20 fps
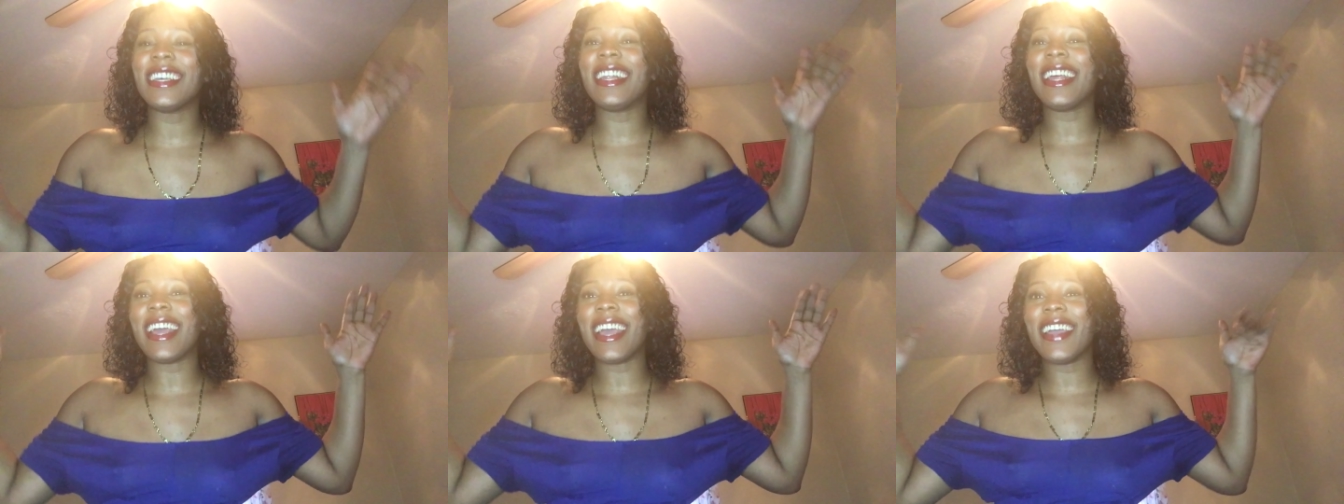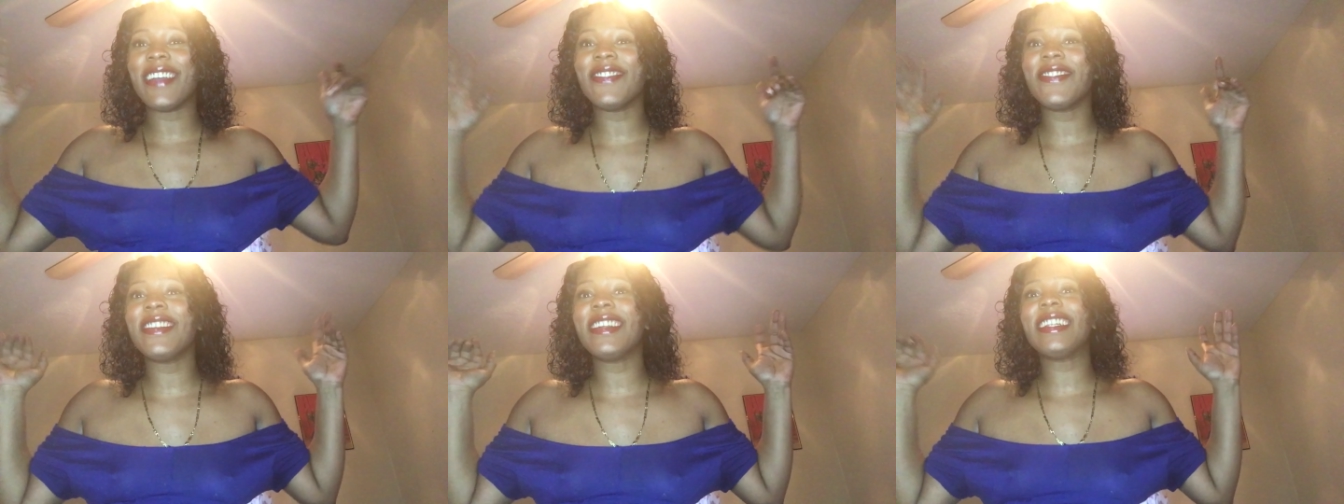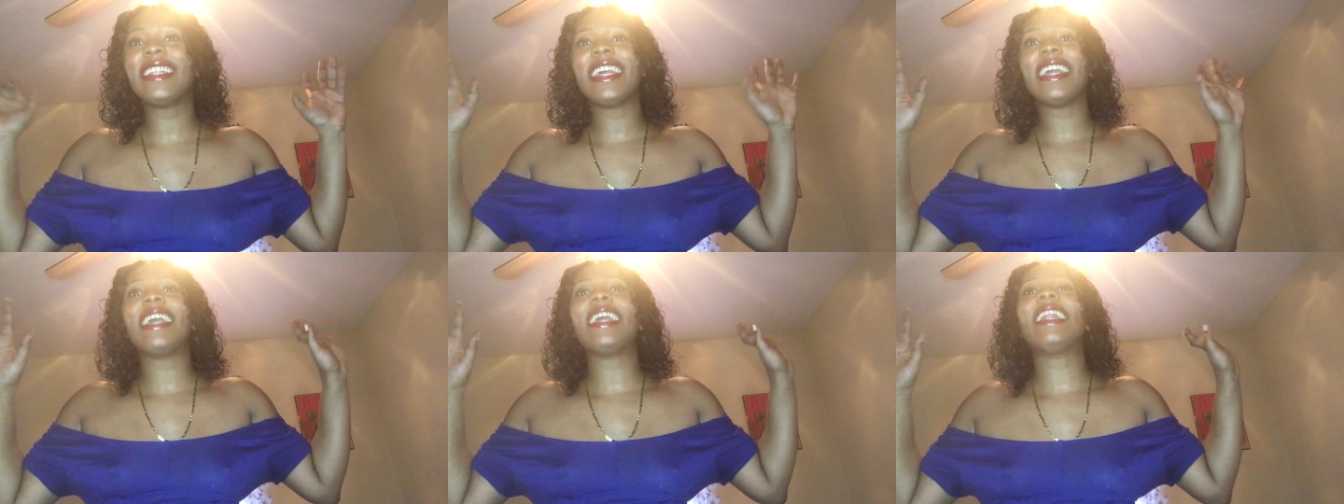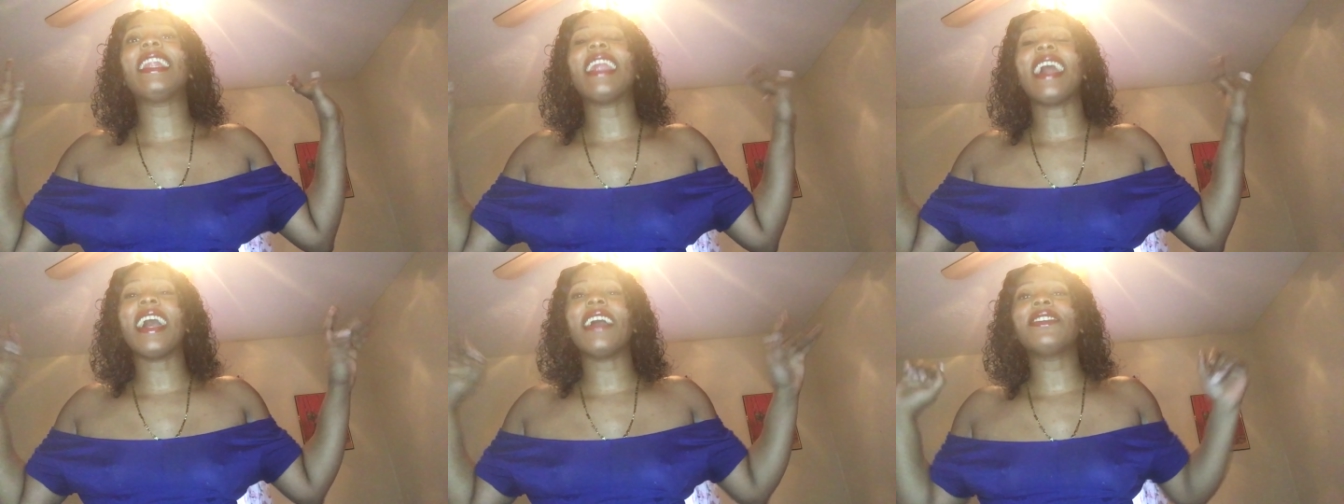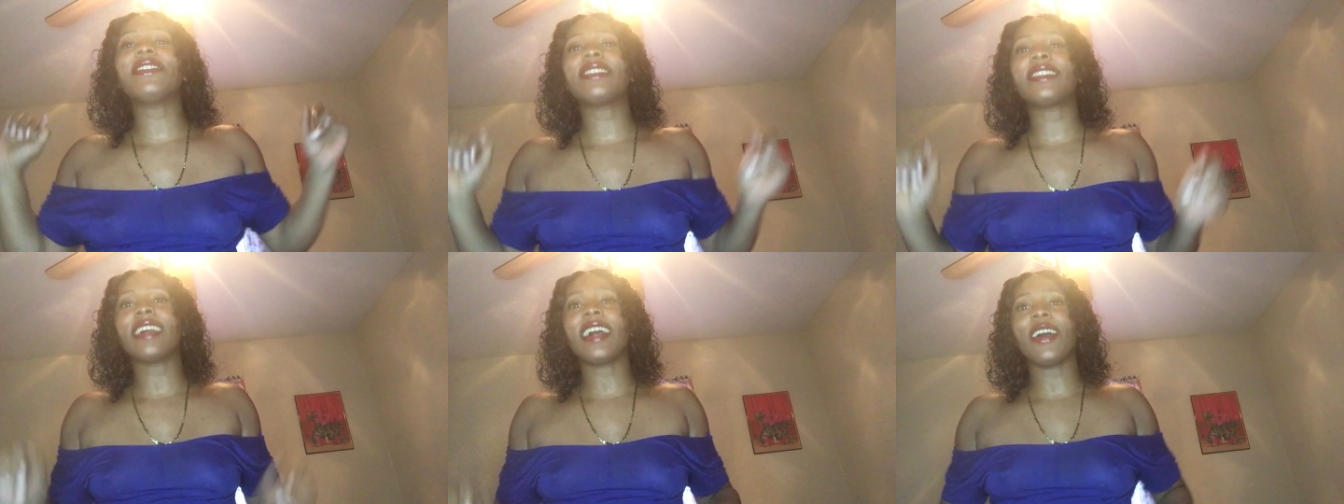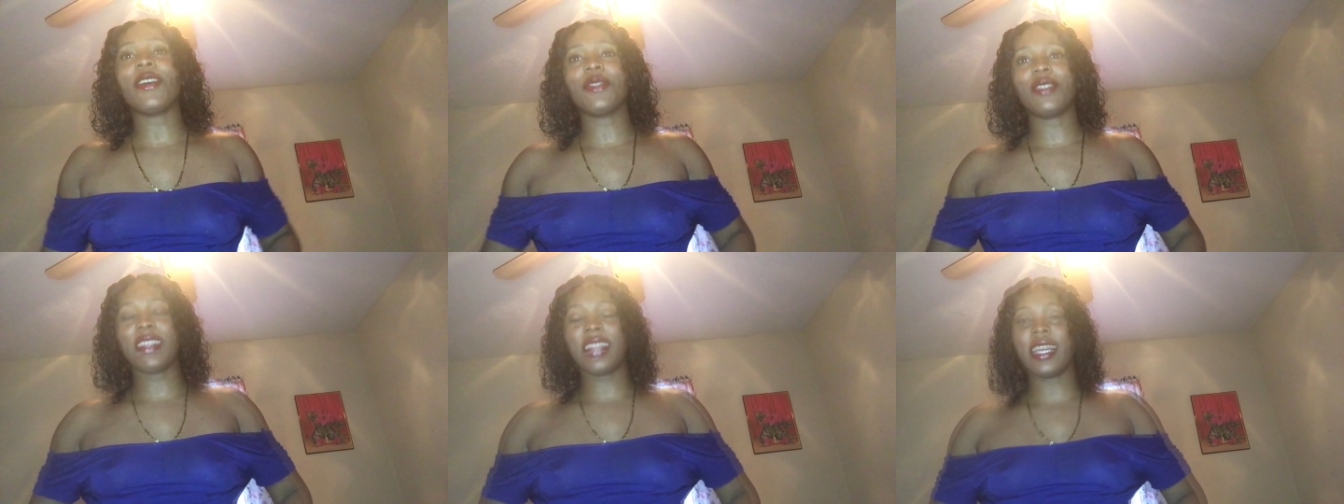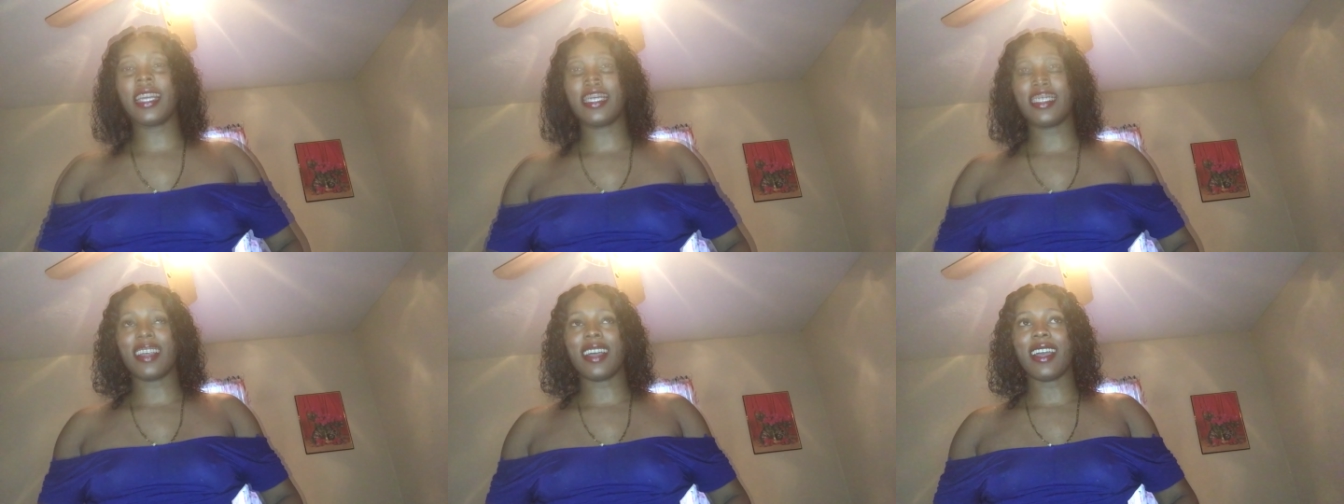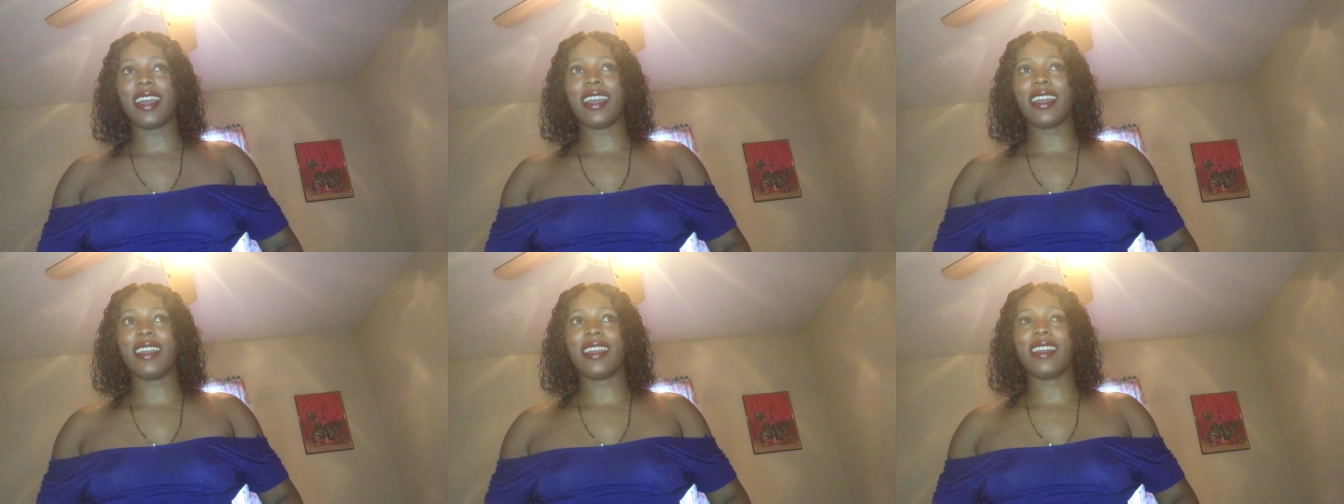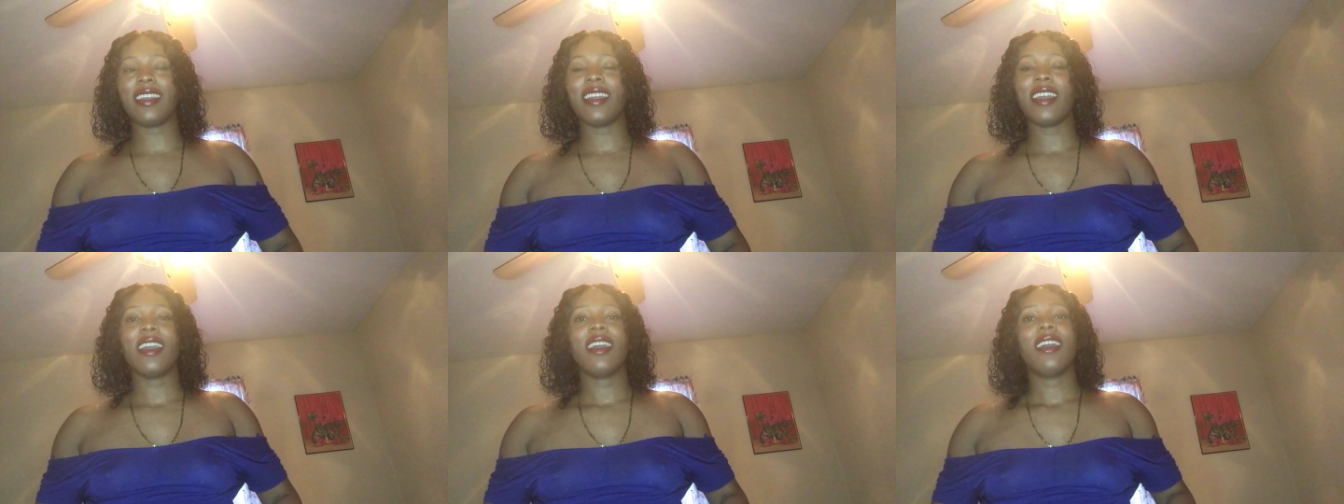and everyday lifestyle things. Like,